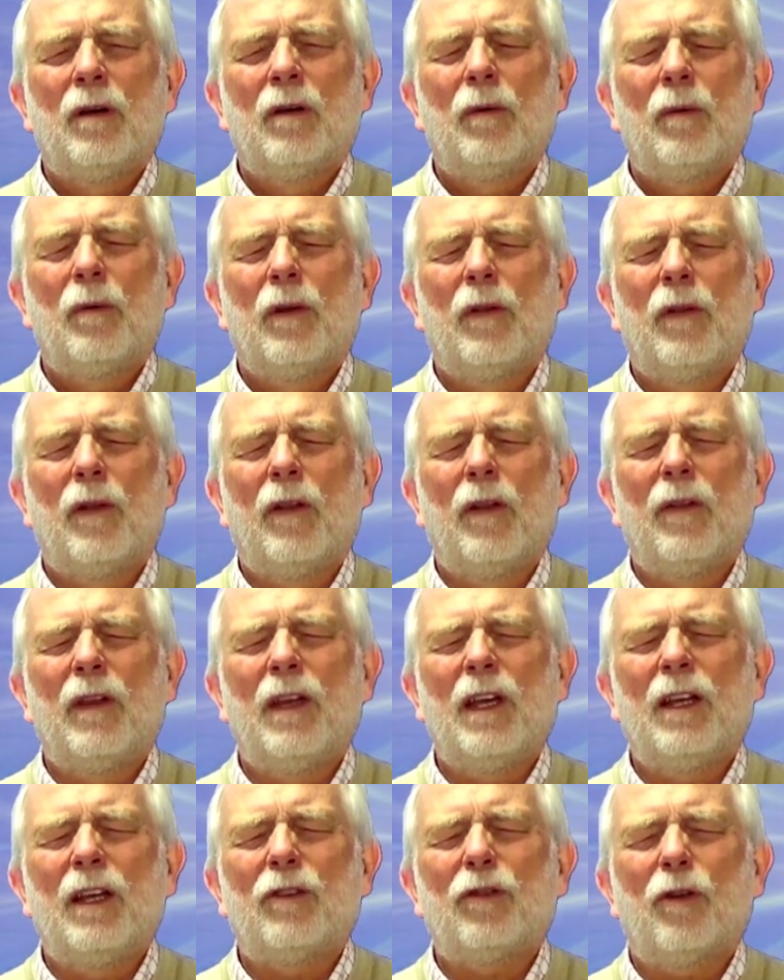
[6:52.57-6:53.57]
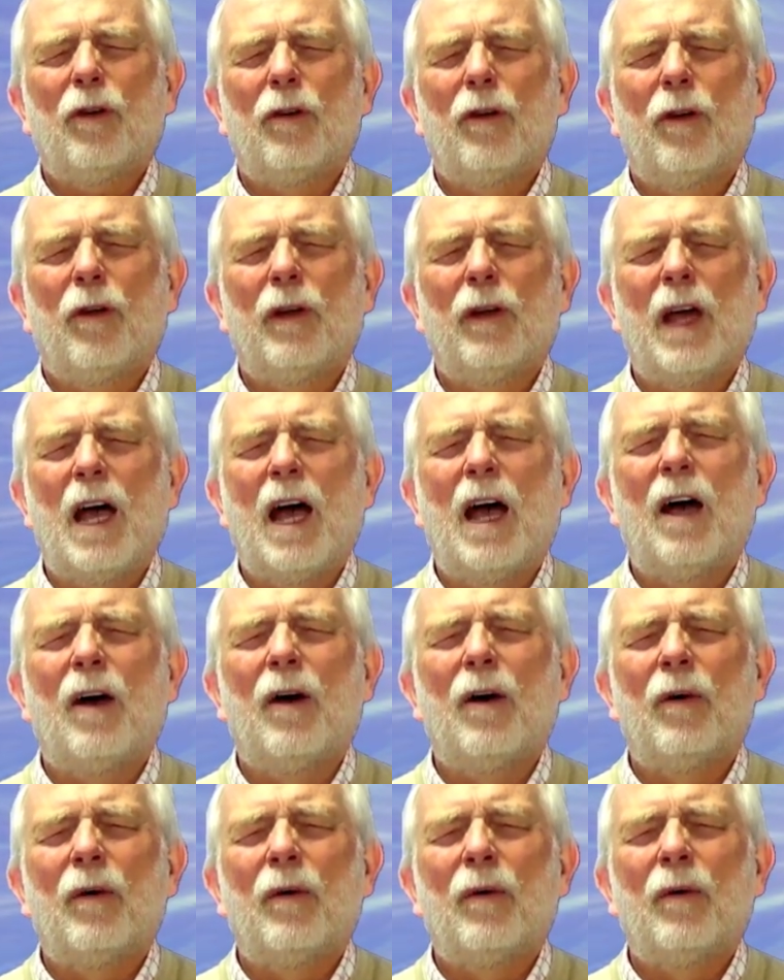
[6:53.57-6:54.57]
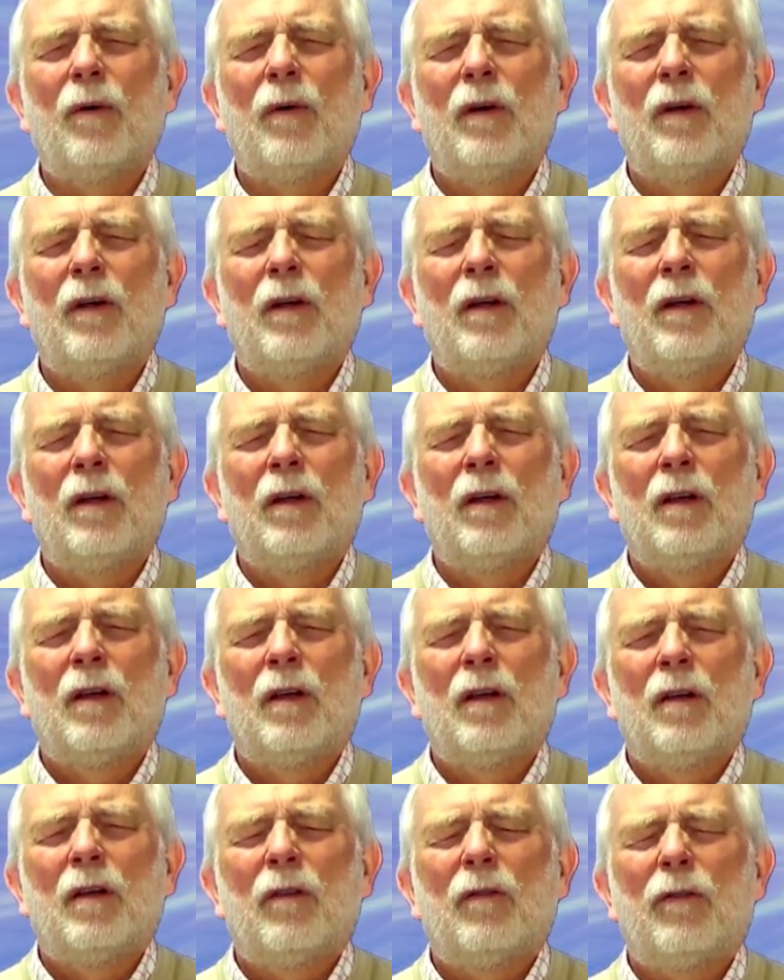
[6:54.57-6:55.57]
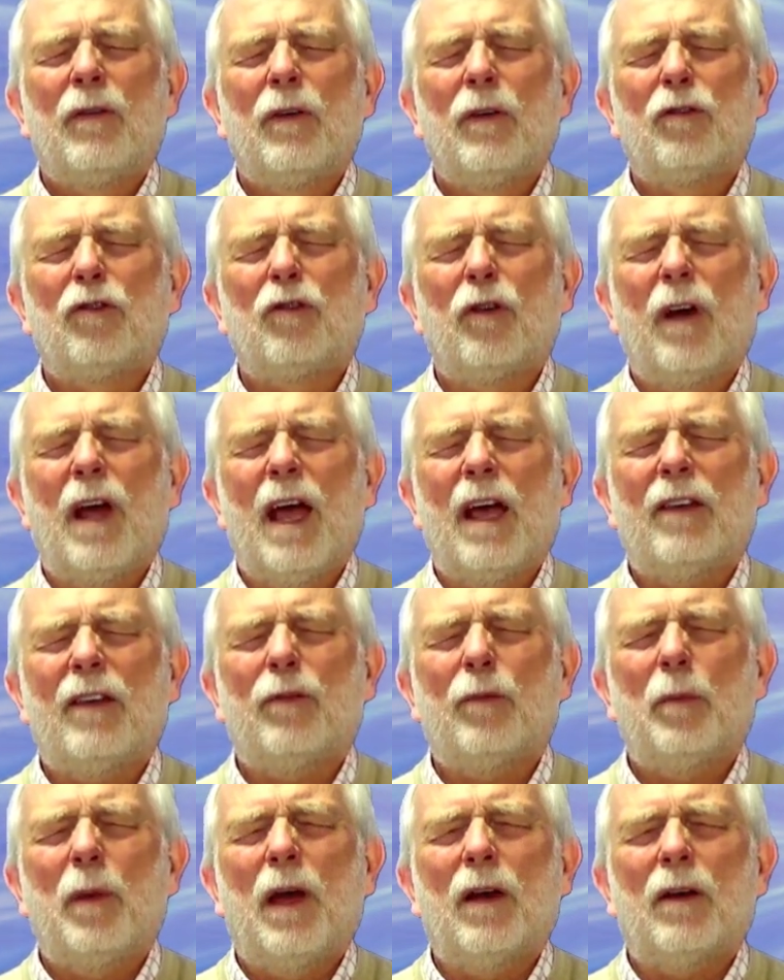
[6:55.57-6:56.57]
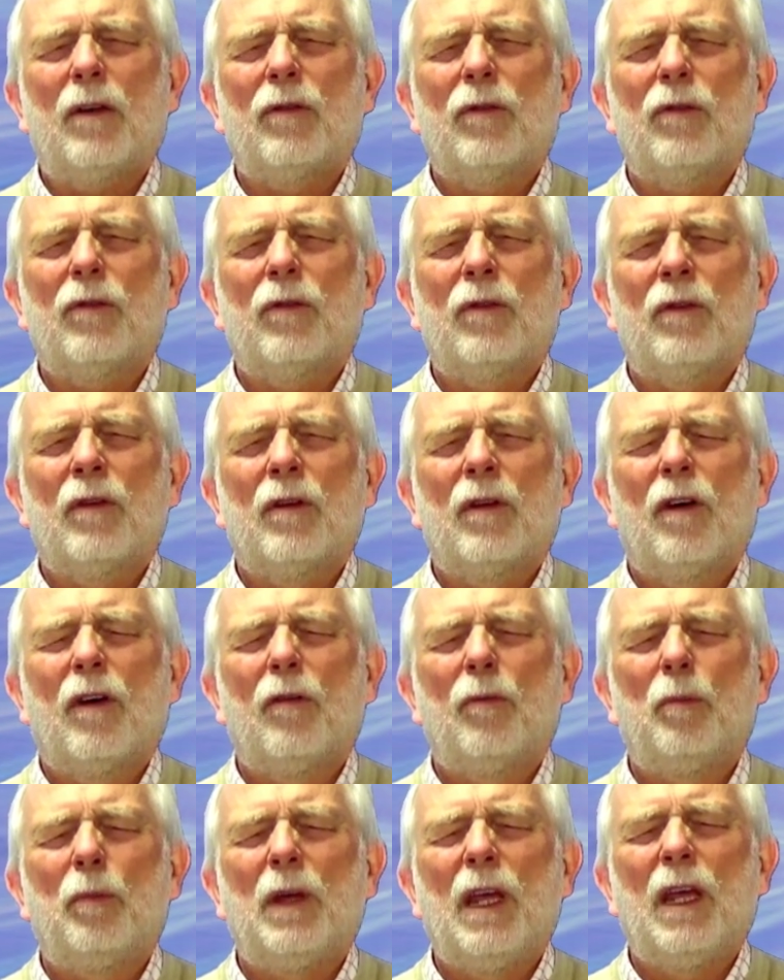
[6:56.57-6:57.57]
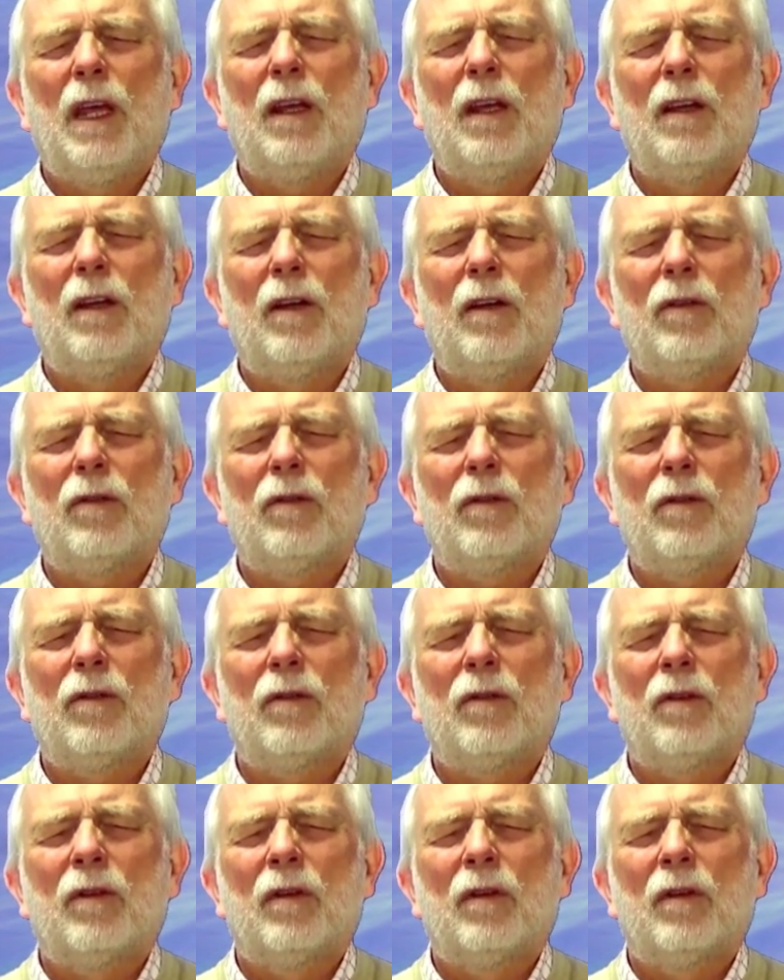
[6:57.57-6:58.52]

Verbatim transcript: within the eternal now, future aspects of beingness